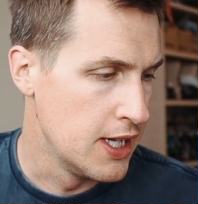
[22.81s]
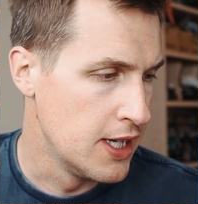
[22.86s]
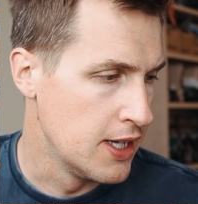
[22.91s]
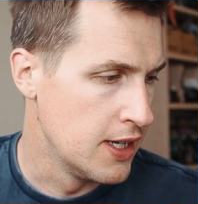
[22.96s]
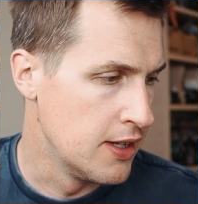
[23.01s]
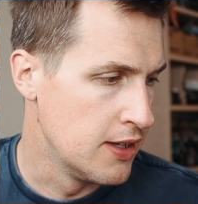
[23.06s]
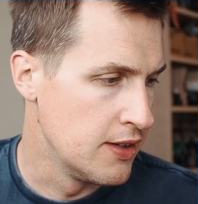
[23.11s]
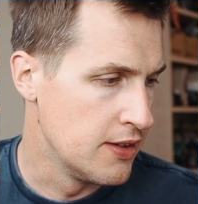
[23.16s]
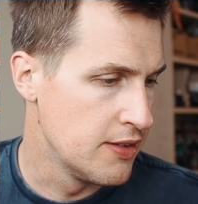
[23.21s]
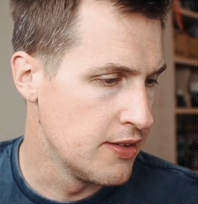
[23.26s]

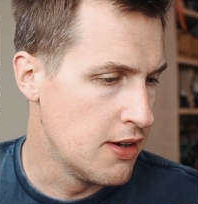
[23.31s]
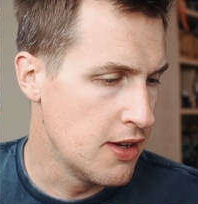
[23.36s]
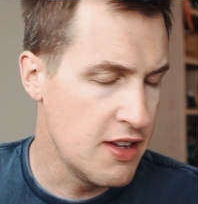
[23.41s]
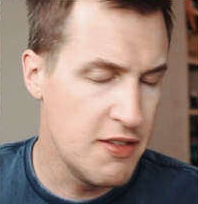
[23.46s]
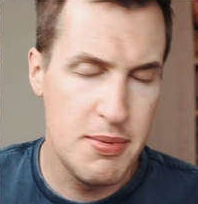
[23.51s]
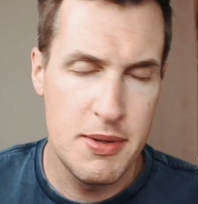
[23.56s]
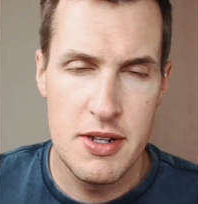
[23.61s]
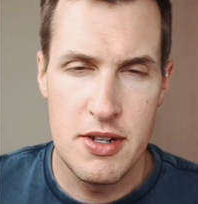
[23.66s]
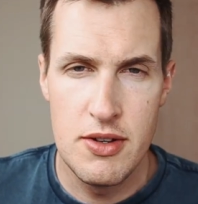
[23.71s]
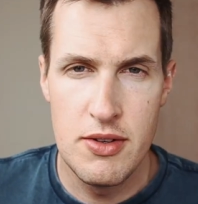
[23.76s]
and
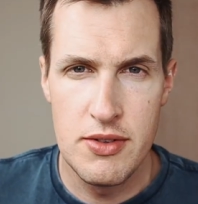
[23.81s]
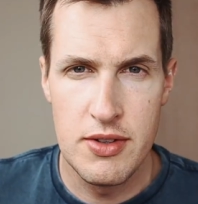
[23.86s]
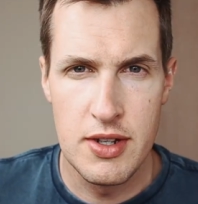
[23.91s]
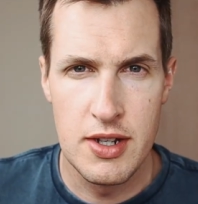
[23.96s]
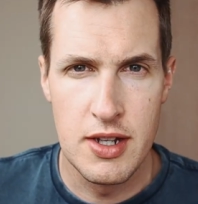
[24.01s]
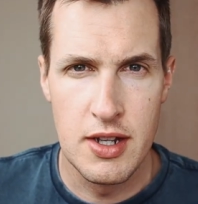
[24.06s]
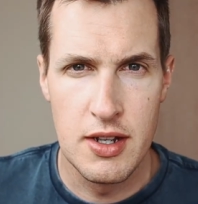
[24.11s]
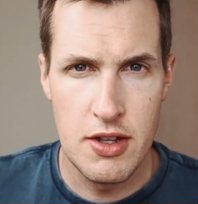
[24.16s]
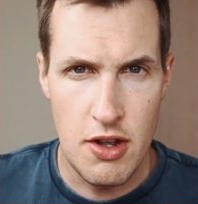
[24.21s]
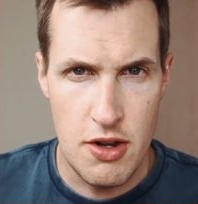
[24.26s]
I've been
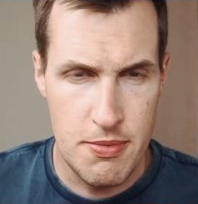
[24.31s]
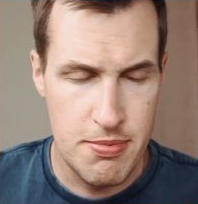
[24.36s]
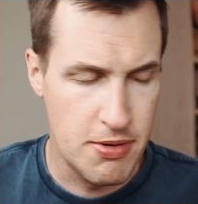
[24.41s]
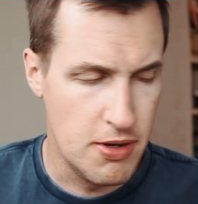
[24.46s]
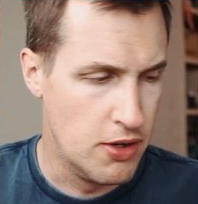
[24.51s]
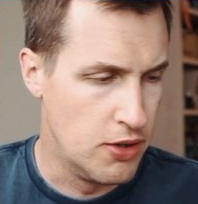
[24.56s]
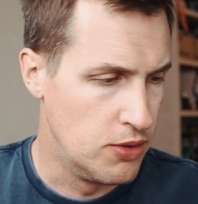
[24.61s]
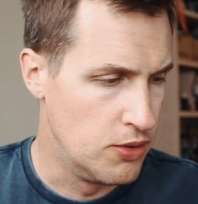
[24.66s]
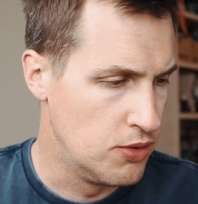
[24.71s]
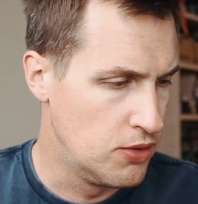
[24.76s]
using
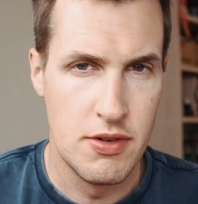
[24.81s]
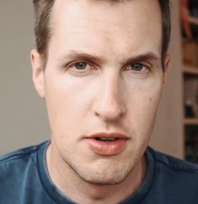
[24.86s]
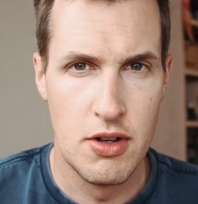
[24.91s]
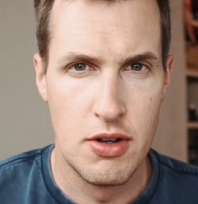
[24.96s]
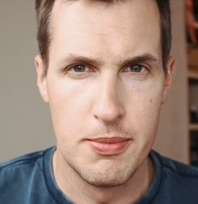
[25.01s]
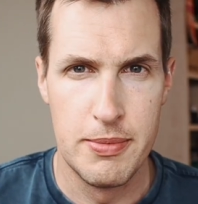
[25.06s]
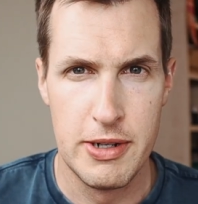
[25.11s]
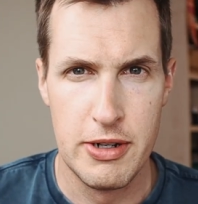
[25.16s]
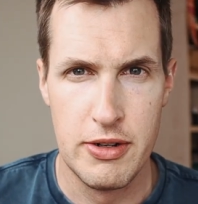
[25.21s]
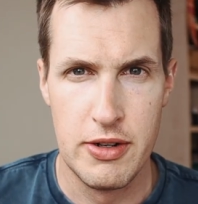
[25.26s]
GoPros for a
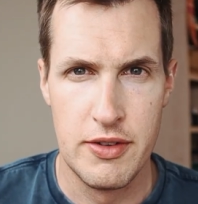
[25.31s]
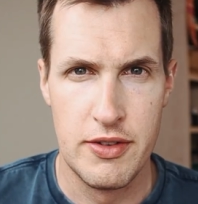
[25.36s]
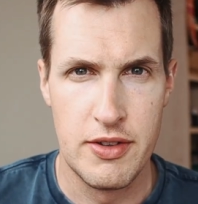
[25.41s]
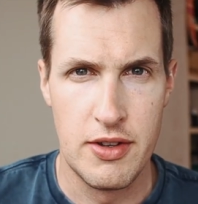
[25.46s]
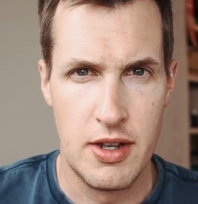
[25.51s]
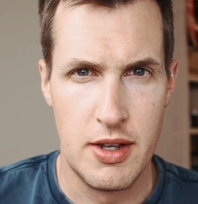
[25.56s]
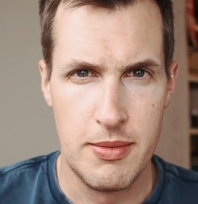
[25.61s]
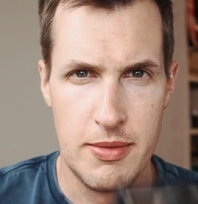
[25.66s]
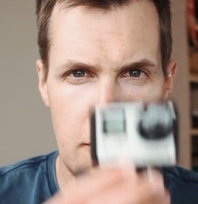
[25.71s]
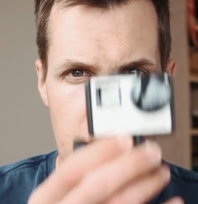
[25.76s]
long period of time,